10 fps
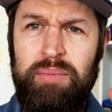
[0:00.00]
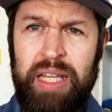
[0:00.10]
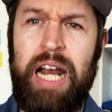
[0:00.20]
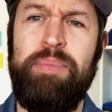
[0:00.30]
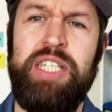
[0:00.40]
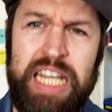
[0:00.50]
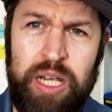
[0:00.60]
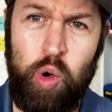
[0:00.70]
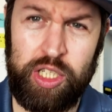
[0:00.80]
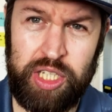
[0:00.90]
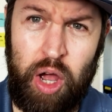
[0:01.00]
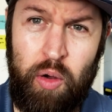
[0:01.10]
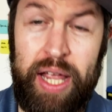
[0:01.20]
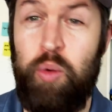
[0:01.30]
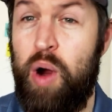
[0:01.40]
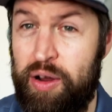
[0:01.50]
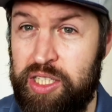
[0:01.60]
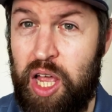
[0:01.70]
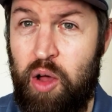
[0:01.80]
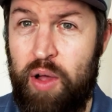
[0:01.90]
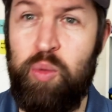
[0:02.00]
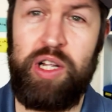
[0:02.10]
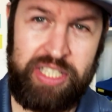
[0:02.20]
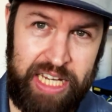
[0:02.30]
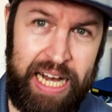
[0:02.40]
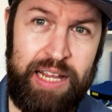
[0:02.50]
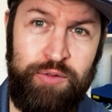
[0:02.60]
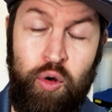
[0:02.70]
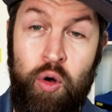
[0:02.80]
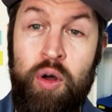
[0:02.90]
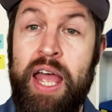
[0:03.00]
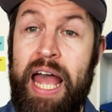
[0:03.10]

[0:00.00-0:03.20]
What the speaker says: and I'm seeing what's going, where it's going, what's selling for,